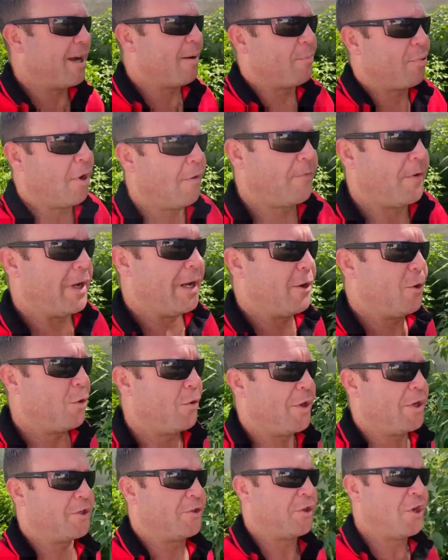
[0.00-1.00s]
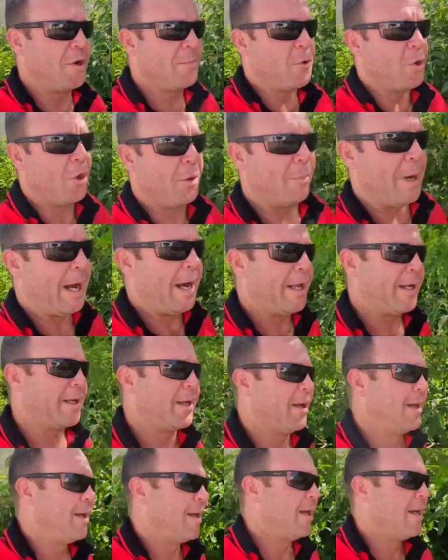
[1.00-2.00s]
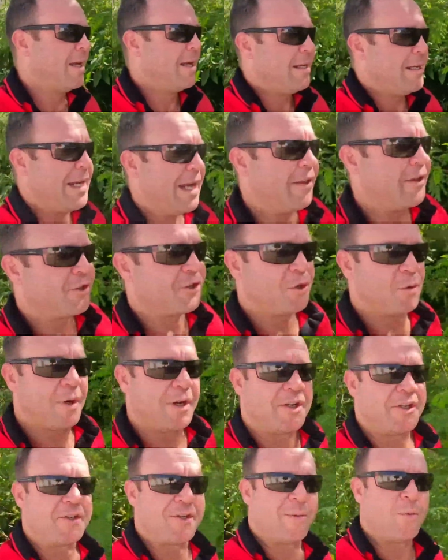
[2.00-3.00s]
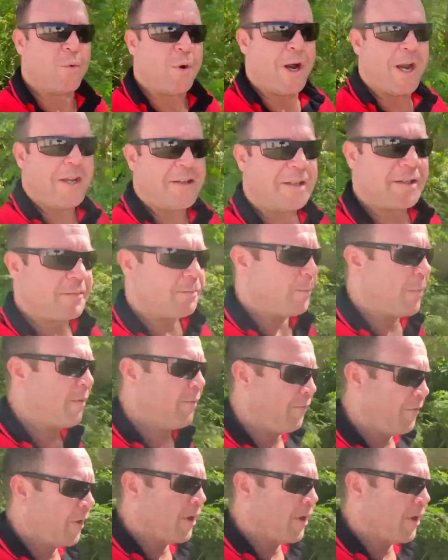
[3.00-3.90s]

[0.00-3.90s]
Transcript: profit in all this turmoil and panic? Yeah, there's always some ways, but